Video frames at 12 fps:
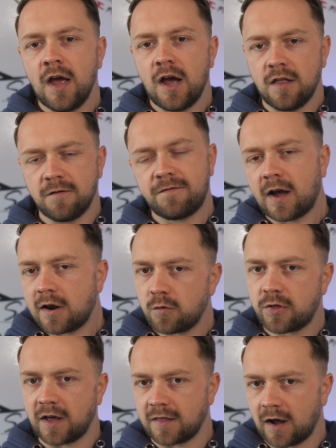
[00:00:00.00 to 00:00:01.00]
And the final
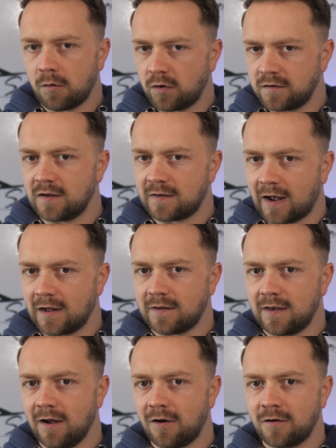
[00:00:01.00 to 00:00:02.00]
thing that I wanted to add
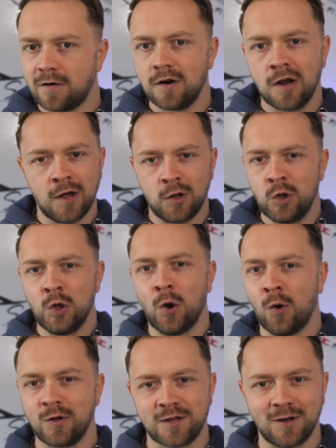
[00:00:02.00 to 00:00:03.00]
here, no,
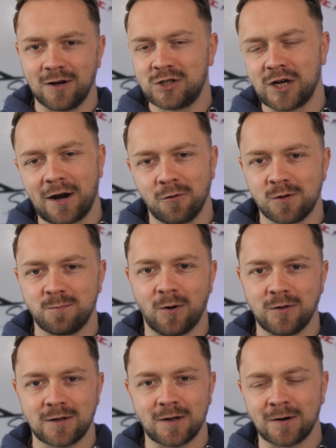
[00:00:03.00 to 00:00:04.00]
it's not a channel
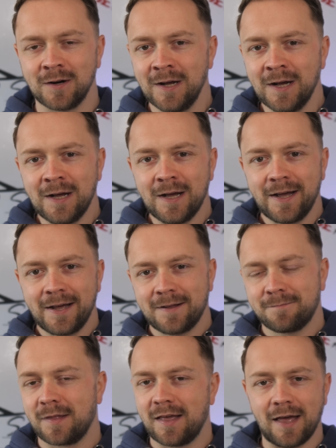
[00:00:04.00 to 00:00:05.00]
sponsor,
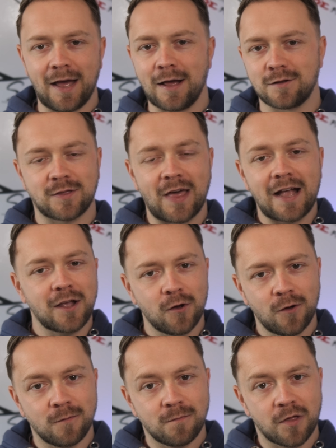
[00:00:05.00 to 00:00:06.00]
it's thank
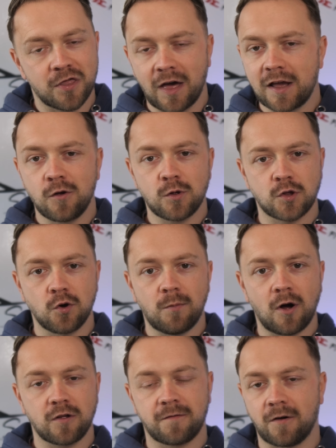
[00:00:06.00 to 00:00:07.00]
you. Thank you so
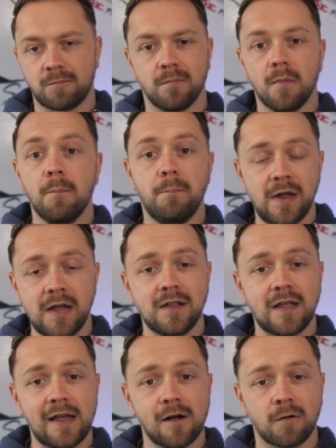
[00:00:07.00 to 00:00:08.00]
much for being
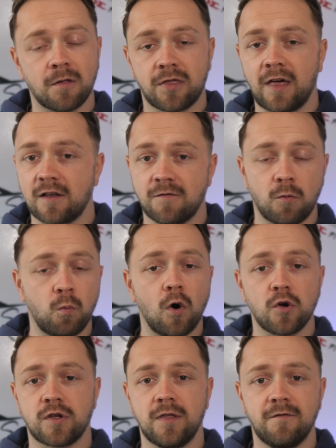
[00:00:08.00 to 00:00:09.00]
here. Thanks for
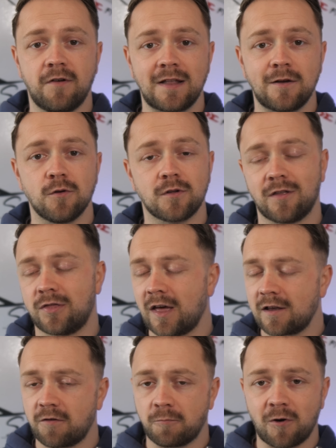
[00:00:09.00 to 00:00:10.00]
watching the videos.
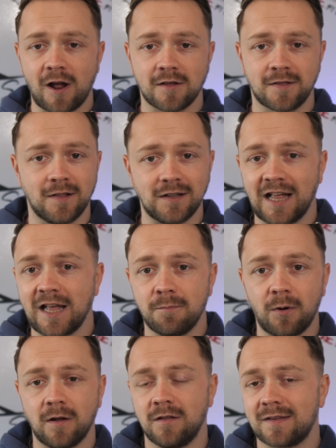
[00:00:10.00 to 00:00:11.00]
Thanks for pressing the like
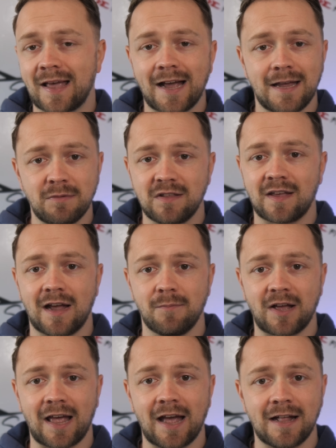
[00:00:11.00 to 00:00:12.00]
button time and time
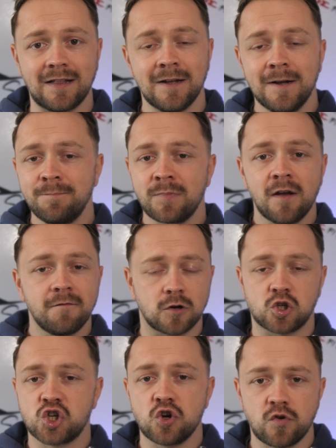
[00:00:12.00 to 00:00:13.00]
again, for
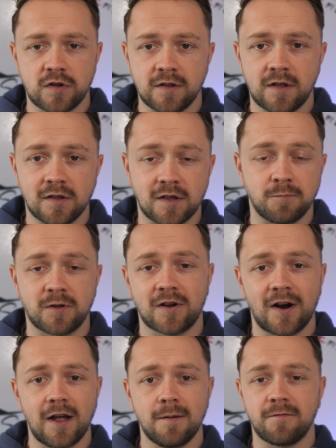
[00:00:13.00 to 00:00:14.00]
choosing to
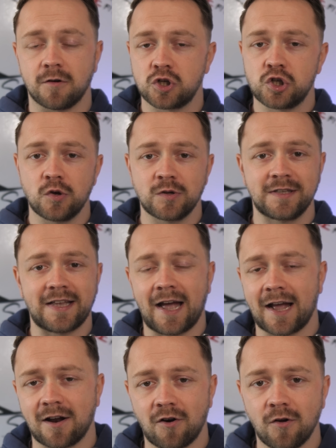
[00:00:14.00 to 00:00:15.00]
subscribe, for choosing to
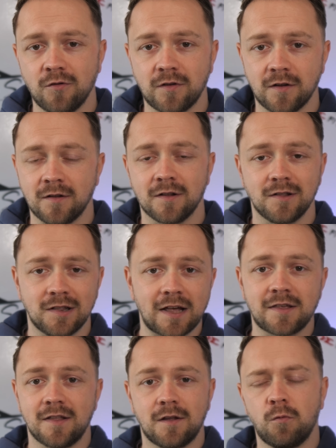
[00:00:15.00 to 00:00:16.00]
hang around and
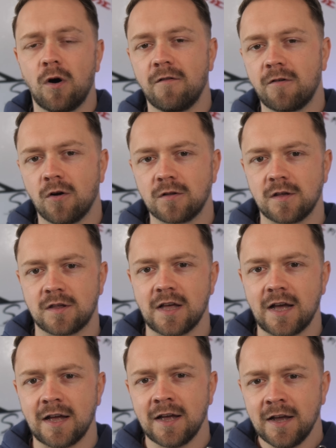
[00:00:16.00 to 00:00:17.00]
listen to what I've got to
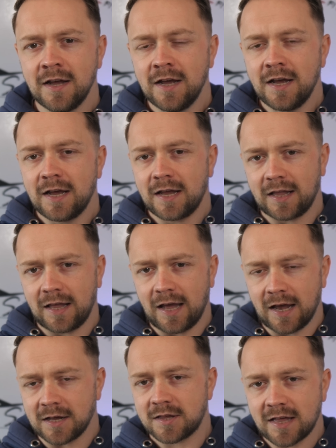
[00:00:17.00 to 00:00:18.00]
say,
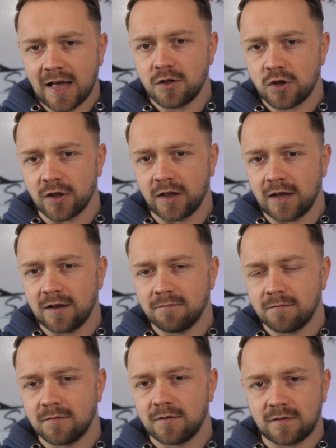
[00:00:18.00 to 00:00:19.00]
and essentially
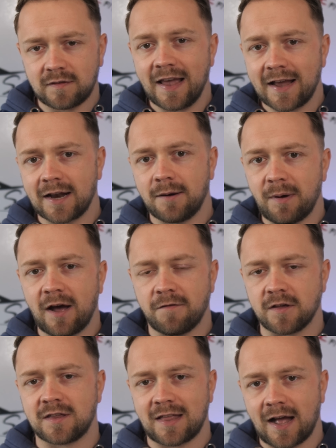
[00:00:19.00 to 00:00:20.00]
taking a bit of a
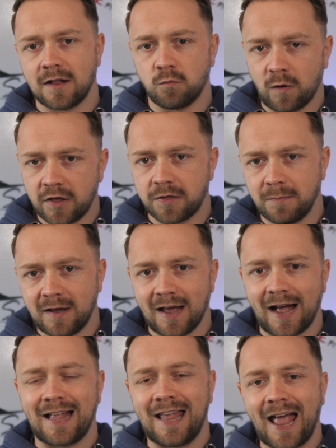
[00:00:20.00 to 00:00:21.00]
stand with me
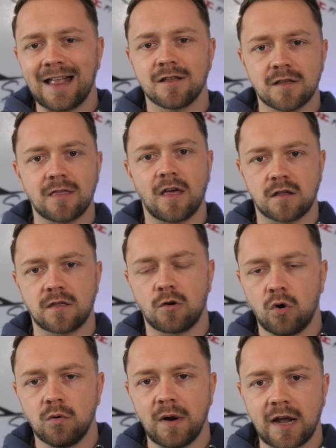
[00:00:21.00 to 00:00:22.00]
against this
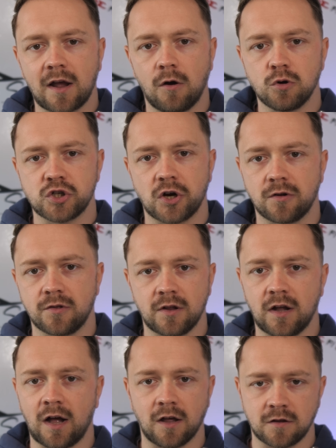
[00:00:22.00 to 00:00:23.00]
throwaway culture
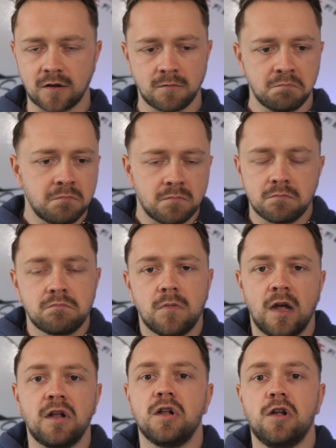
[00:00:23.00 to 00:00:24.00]
that has
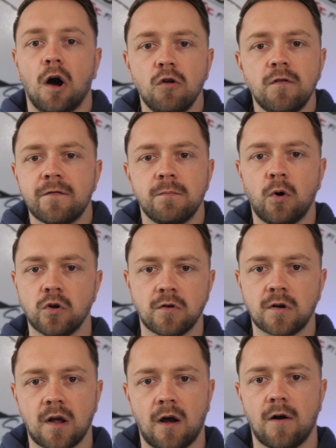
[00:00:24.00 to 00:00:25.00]
engulfed modern
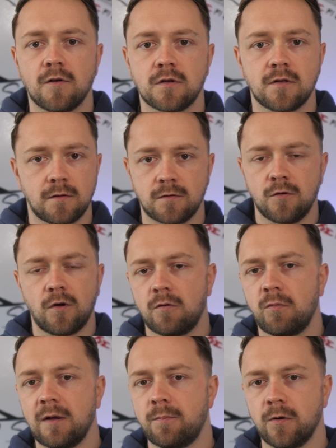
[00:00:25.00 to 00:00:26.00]
cars. There's no other
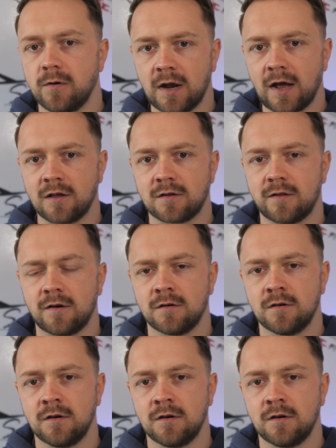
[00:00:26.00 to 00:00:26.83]
way of putting it, is there?